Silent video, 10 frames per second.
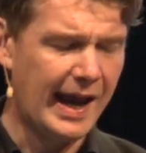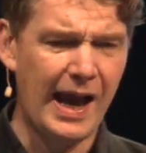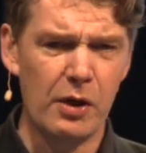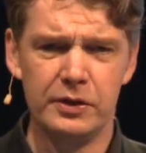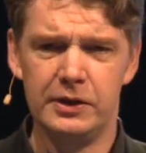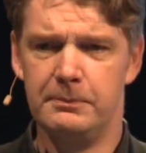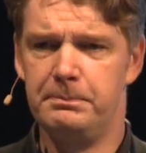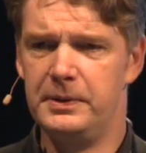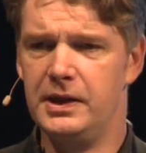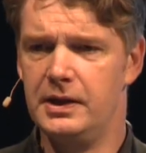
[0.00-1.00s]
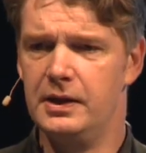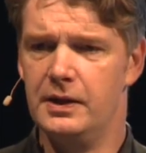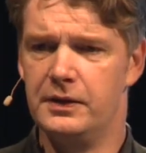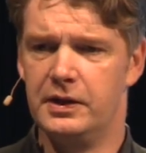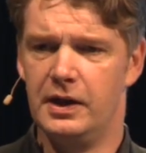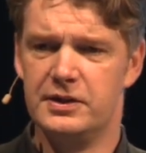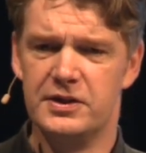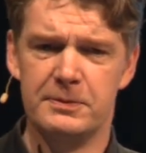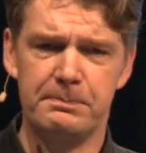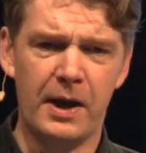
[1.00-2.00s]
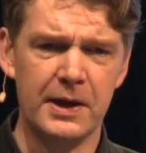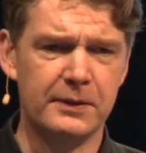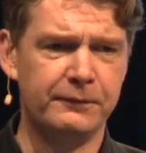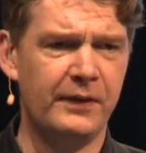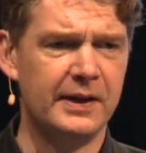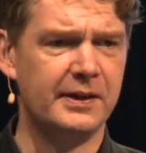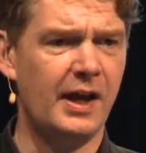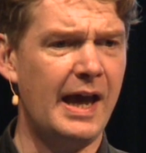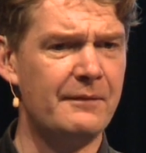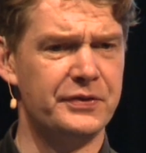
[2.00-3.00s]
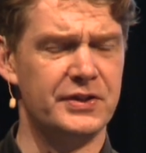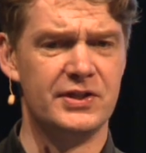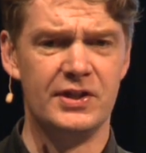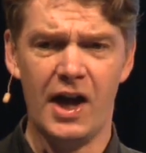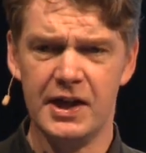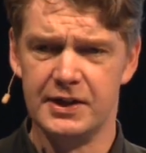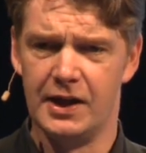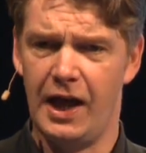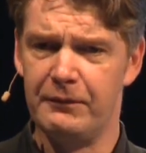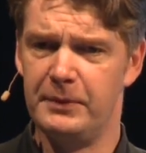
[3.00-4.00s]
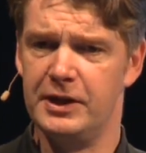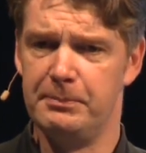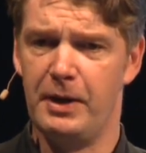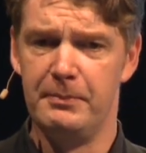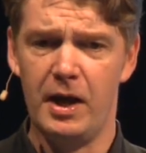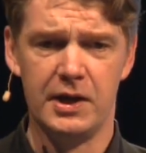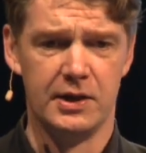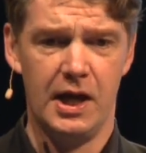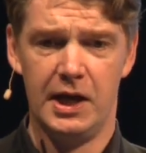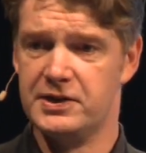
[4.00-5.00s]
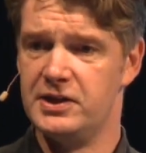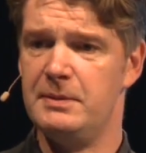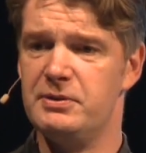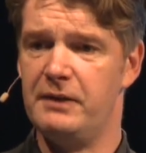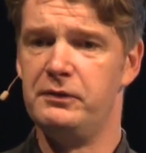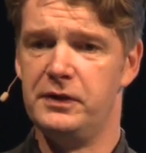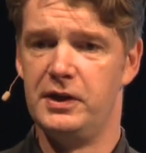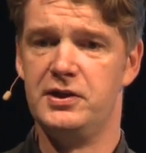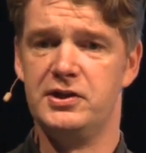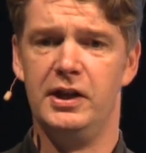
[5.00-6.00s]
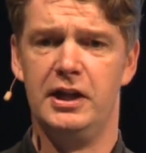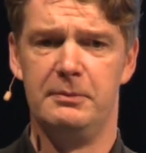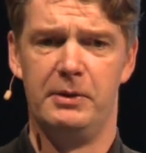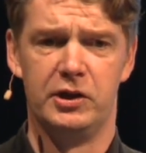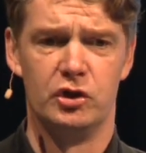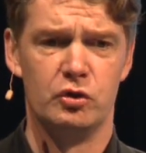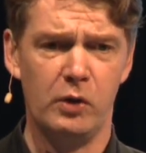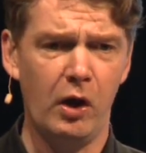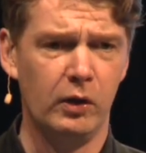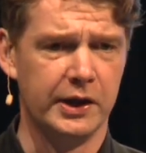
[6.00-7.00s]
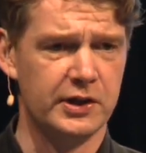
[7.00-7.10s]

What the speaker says: How can it be that despite the fact that I haven't decided yet, I haven't made up my mind, it seems everything is still under my control.